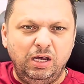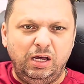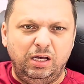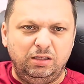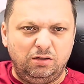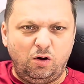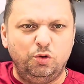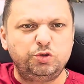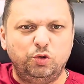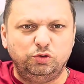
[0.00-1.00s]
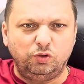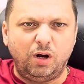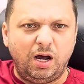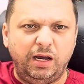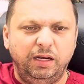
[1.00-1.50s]
and also
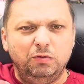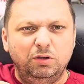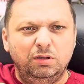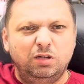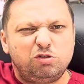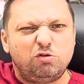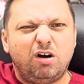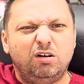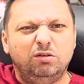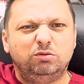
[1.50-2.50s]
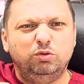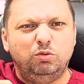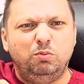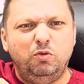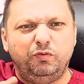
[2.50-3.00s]
dry, it will struggle to
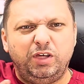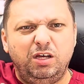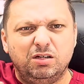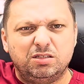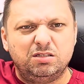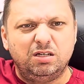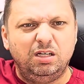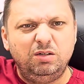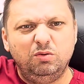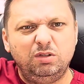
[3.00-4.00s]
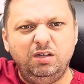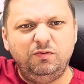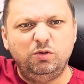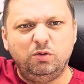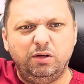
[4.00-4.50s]
move gears and it will give
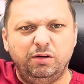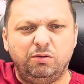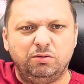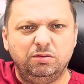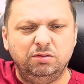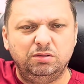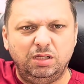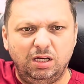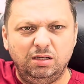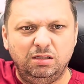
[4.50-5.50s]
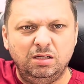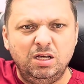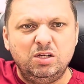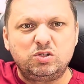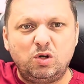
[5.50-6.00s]
you error. Yeah.
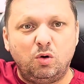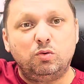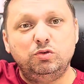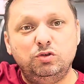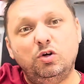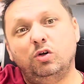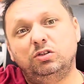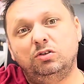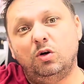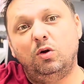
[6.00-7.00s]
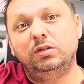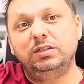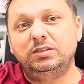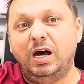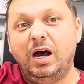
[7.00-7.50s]
So not all the
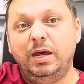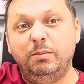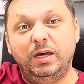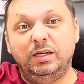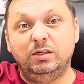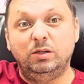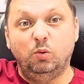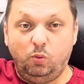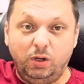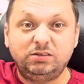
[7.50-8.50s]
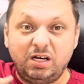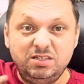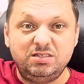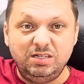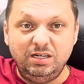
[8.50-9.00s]
time, and what I
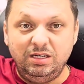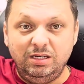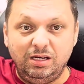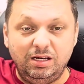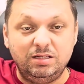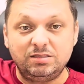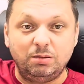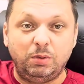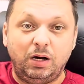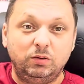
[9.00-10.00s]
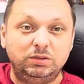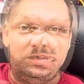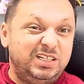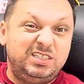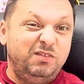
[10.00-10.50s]
see is about
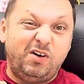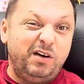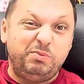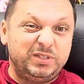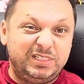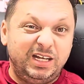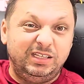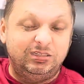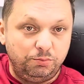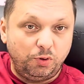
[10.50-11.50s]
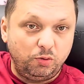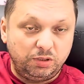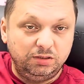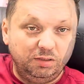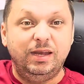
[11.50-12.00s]
65% are
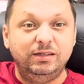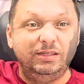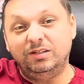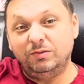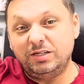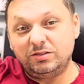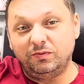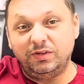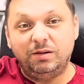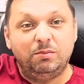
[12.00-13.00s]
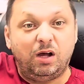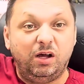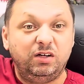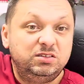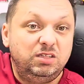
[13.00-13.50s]
broken and the rest of them
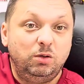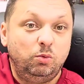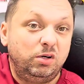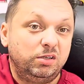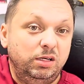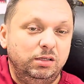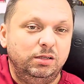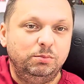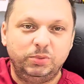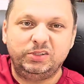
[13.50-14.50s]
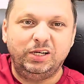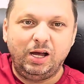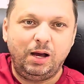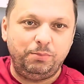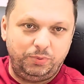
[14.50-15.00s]
are still working, but the
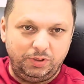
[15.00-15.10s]
hub